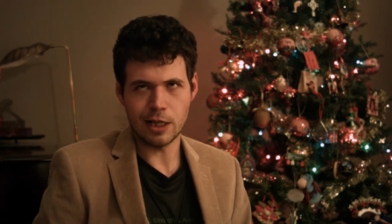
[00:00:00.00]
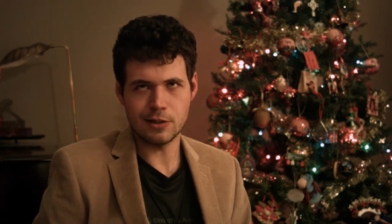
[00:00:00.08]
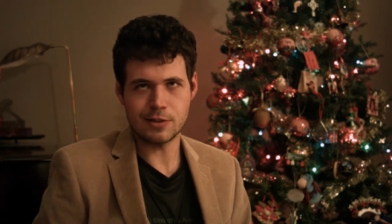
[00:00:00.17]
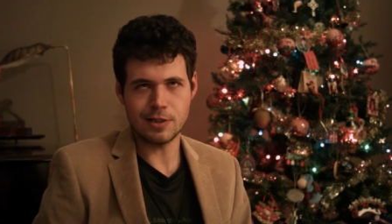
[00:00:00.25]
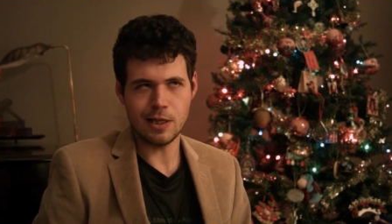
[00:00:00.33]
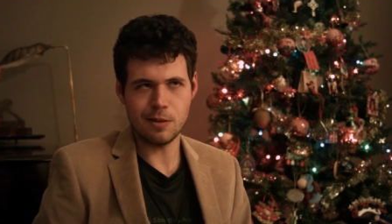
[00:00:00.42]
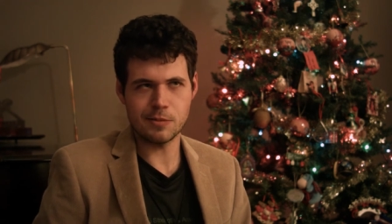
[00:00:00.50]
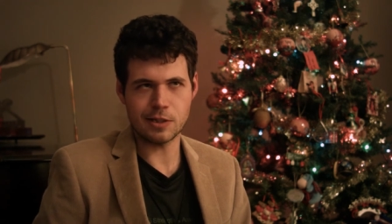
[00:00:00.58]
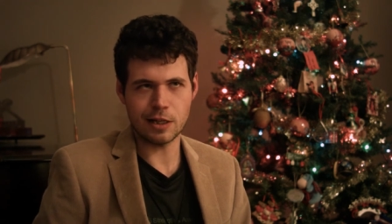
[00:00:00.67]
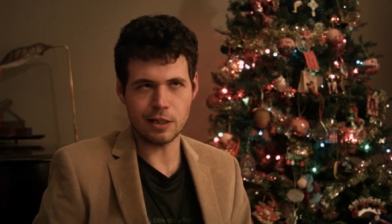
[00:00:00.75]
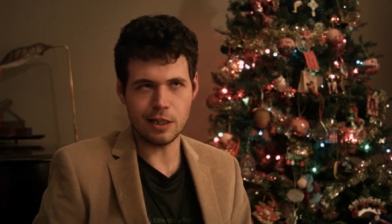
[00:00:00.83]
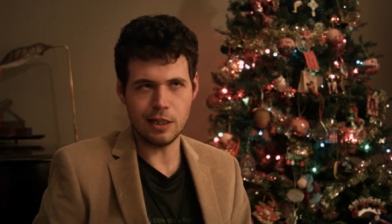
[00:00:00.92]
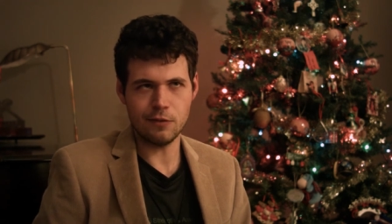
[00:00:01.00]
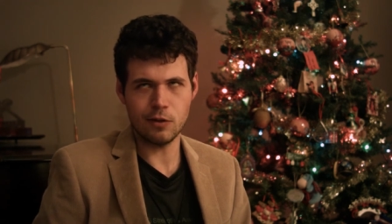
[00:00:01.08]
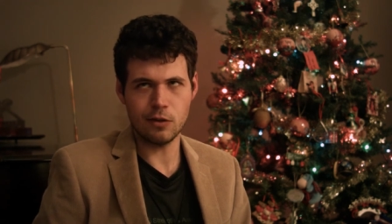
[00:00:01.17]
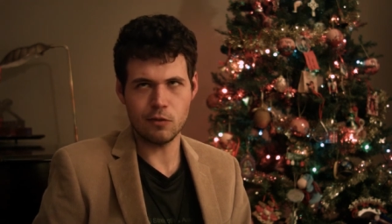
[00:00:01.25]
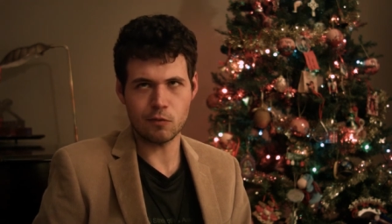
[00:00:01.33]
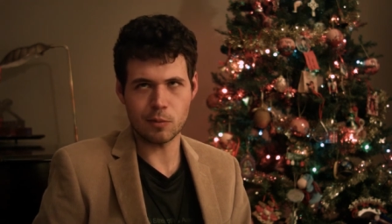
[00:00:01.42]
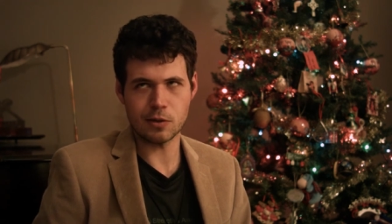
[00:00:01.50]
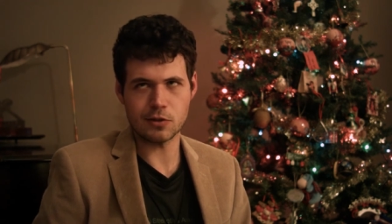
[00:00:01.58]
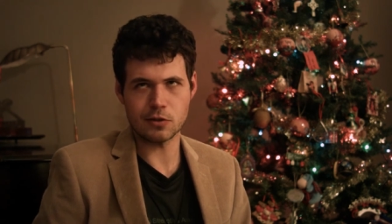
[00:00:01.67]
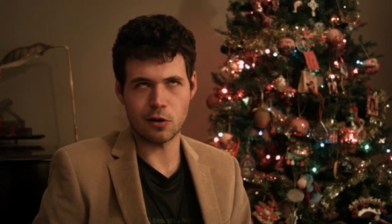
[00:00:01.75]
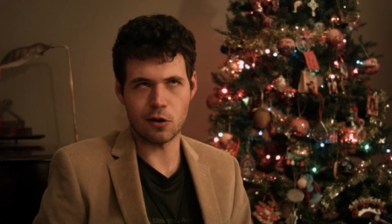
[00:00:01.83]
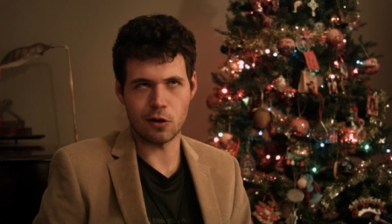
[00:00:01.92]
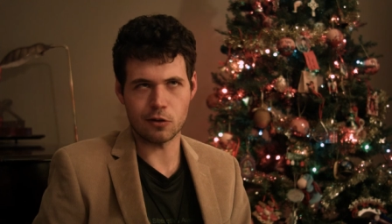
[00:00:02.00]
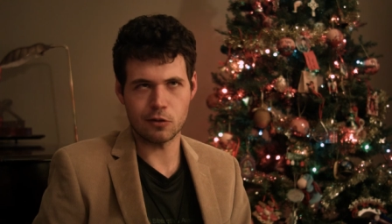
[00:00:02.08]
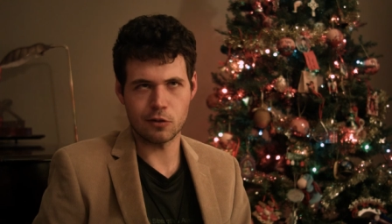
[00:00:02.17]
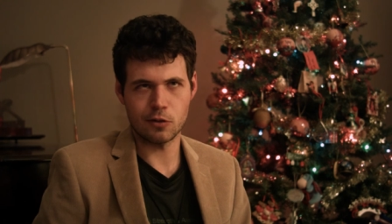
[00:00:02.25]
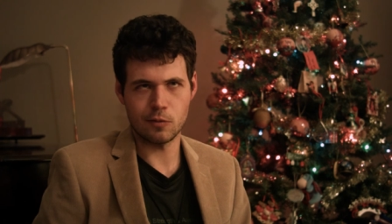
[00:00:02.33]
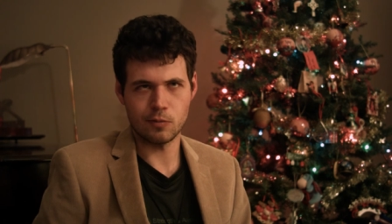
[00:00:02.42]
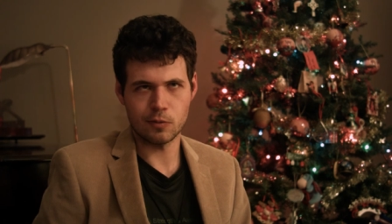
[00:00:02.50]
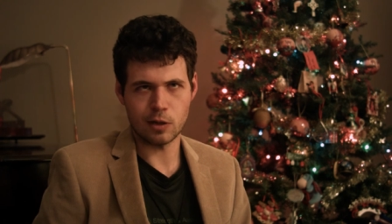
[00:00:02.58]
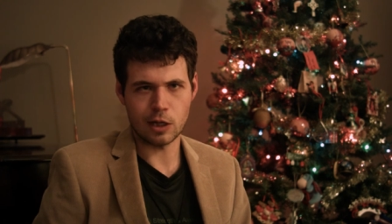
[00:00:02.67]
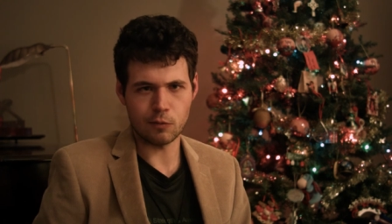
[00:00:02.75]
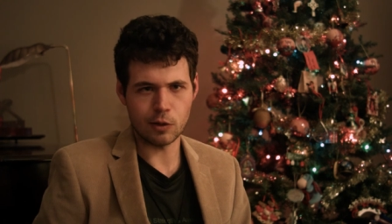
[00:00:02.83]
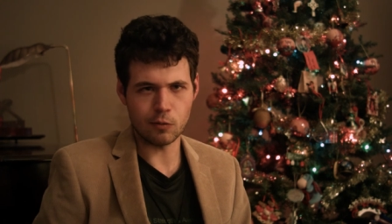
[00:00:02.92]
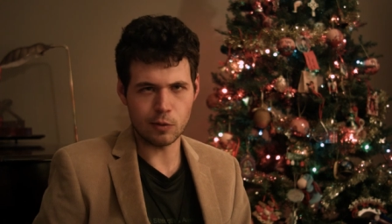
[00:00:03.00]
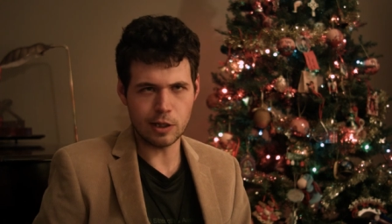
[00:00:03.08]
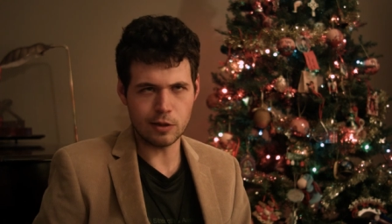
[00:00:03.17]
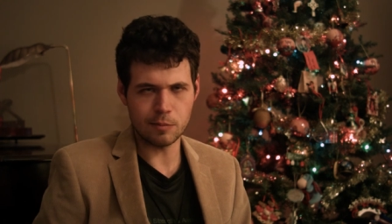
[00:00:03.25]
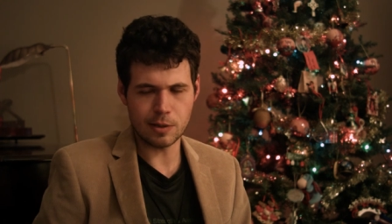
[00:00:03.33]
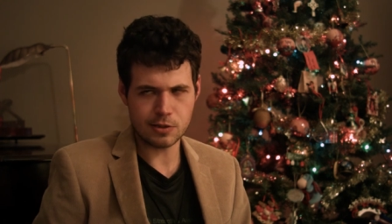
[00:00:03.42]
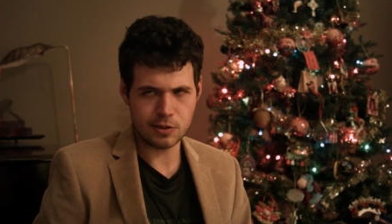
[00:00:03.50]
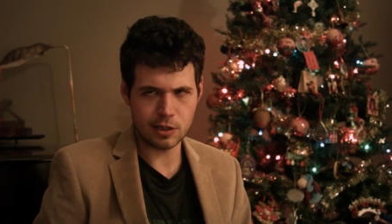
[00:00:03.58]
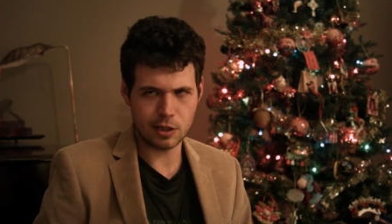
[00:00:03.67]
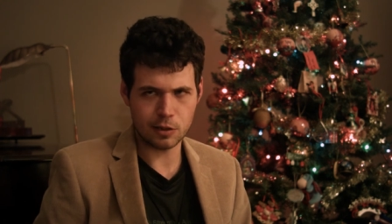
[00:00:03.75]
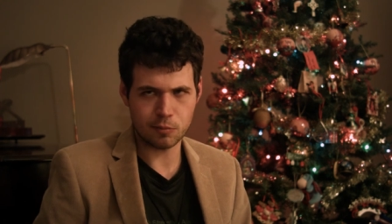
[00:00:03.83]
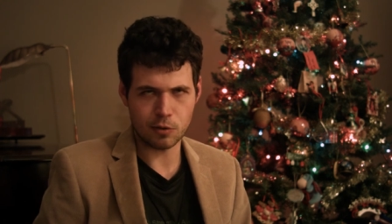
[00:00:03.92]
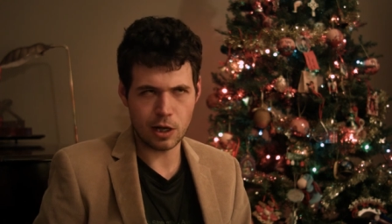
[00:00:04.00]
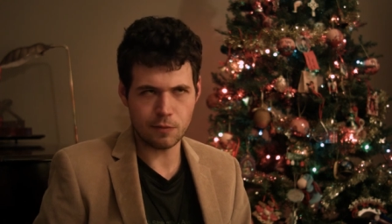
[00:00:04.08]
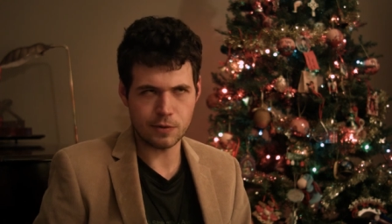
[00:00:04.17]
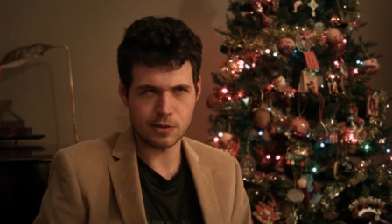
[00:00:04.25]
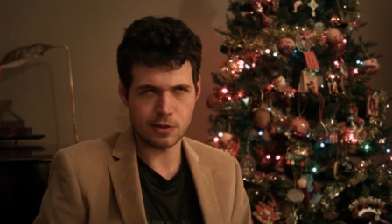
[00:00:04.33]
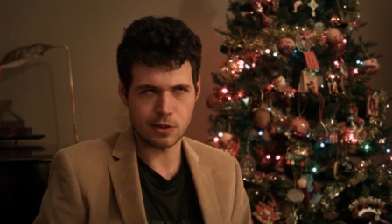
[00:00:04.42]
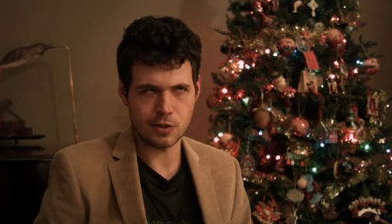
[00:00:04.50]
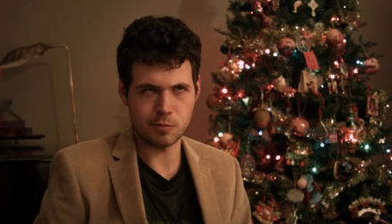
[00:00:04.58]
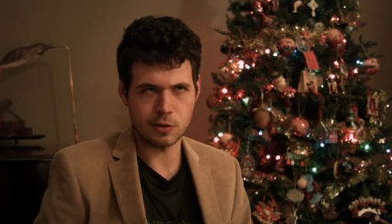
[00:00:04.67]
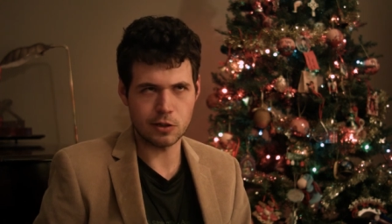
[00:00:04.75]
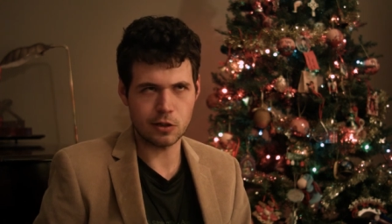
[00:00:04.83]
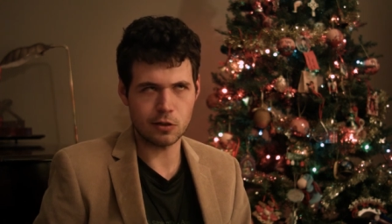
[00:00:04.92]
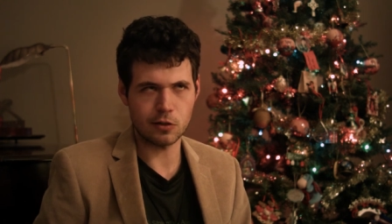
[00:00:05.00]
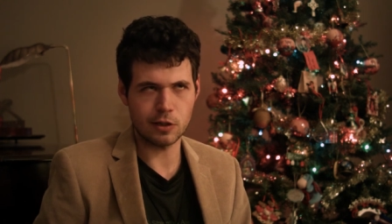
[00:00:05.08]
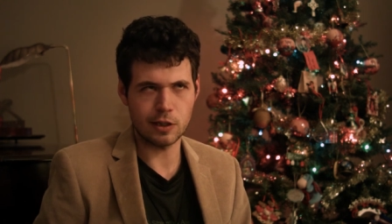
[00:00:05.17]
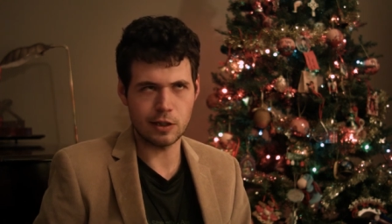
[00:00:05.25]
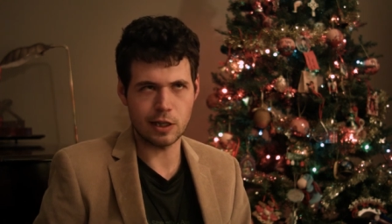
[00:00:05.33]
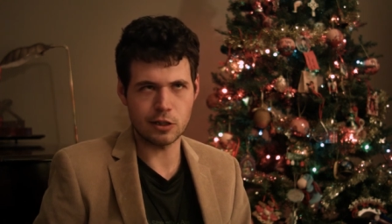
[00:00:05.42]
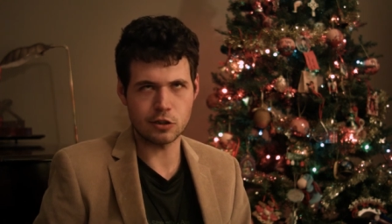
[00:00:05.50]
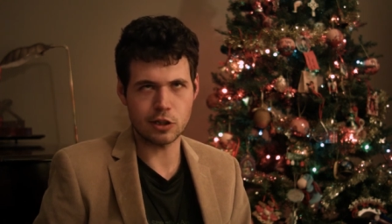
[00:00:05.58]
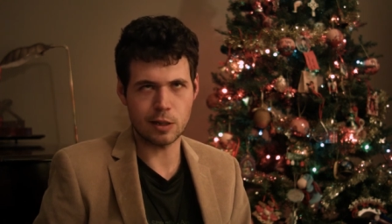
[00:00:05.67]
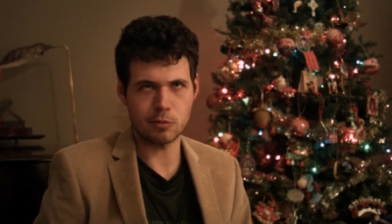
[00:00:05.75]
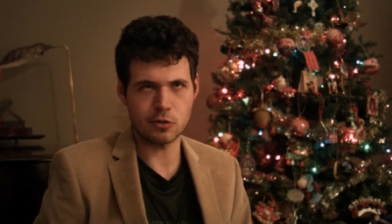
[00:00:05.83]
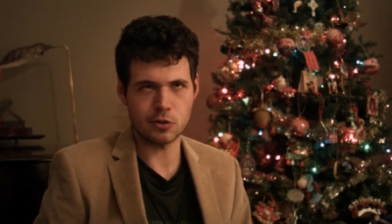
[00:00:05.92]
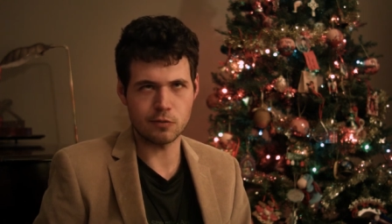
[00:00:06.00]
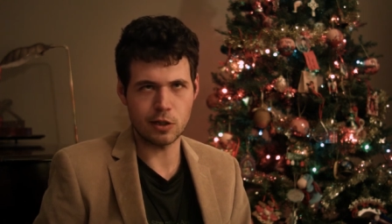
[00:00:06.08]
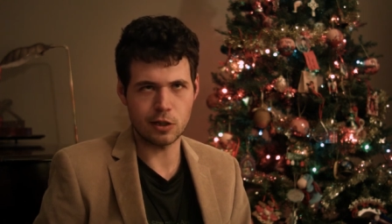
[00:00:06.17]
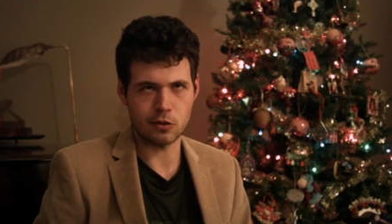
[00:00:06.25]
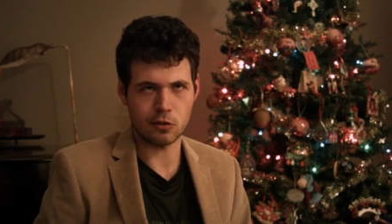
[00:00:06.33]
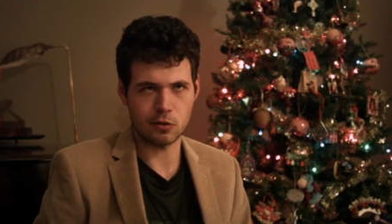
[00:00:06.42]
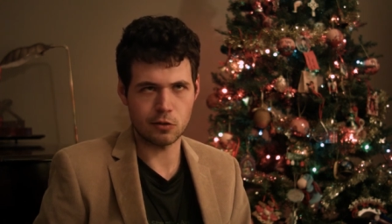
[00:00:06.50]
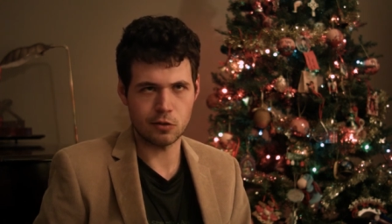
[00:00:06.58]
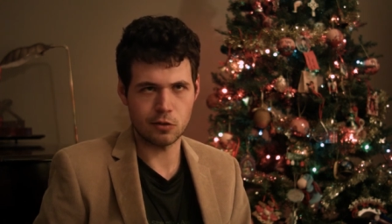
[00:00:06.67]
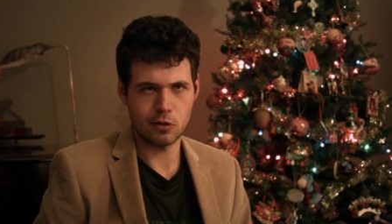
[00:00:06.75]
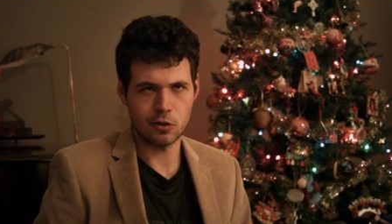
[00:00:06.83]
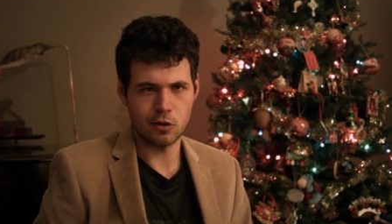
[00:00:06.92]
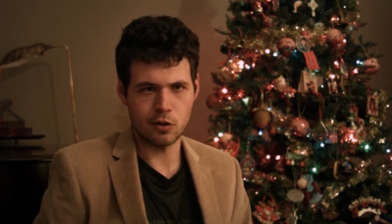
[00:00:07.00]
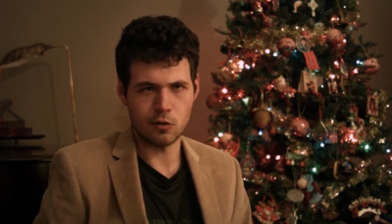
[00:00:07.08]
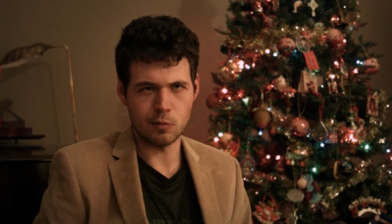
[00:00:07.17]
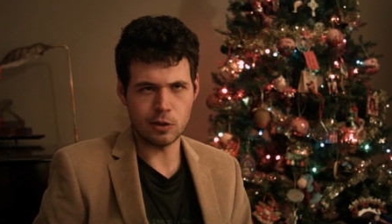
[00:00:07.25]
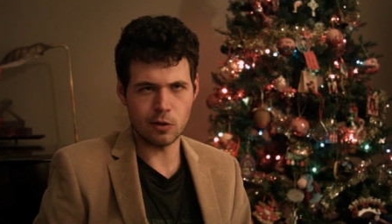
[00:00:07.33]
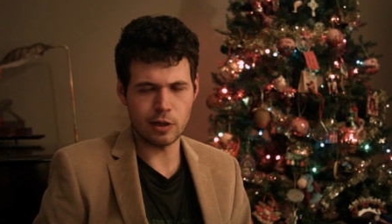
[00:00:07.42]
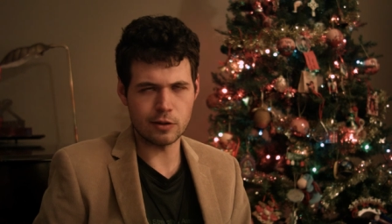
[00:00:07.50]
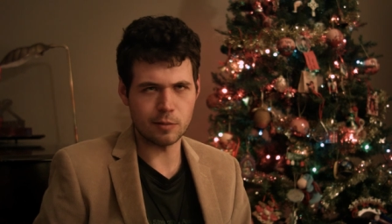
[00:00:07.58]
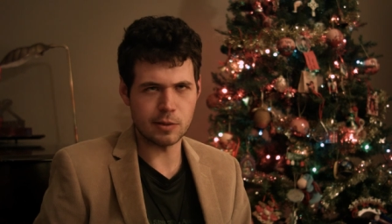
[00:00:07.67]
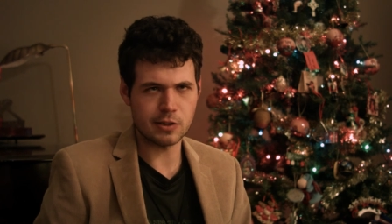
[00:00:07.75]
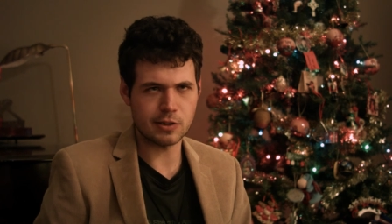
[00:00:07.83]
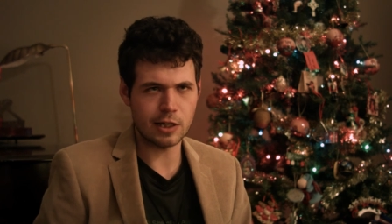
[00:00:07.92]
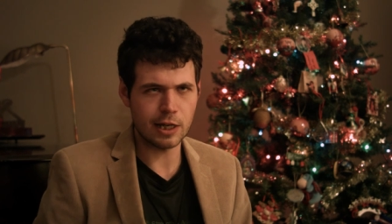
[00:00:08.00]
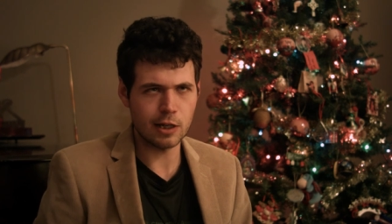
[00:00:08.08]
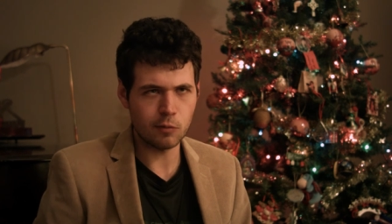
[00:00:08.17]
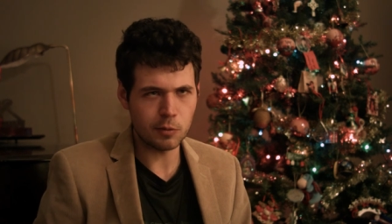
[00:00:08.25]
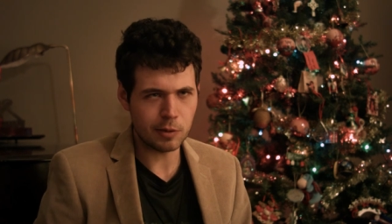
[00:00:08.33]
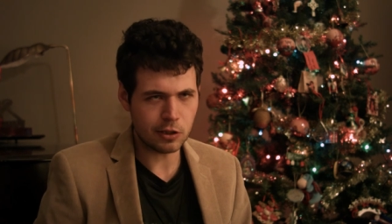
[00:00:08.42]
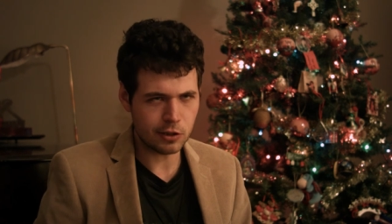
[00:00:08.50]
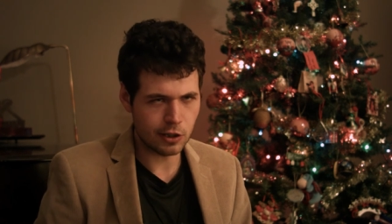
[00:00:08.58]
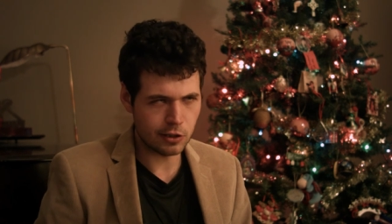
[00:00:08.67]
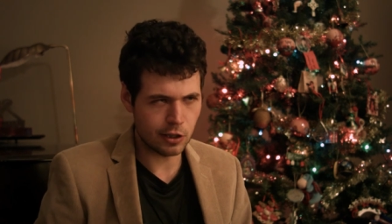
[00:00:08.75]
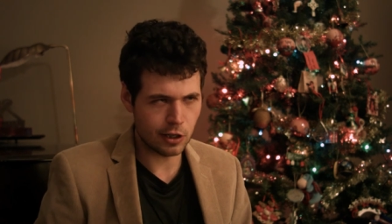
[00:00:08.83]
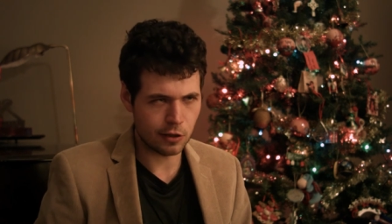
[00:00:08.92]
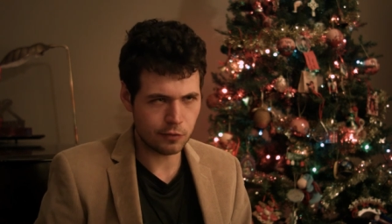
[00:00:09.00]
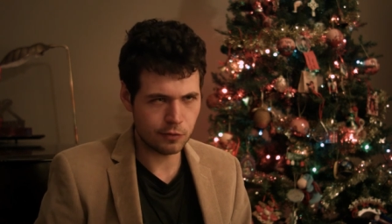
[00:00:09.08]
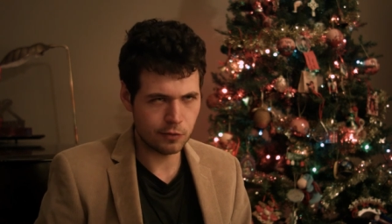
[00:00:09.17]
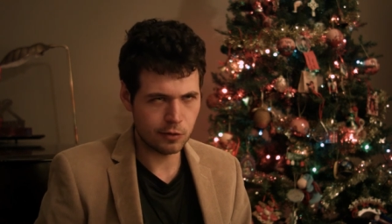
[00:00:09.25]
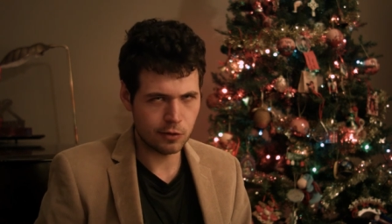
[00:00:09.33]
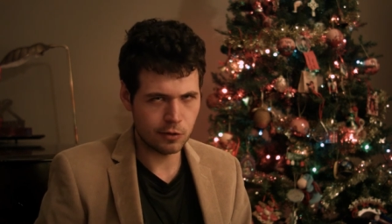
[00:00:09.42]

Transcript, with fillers: it seems that even from the start, and if we read the messianic prophecies, particularly the end chapters of Daniel, we know that the Messiah will be cut off.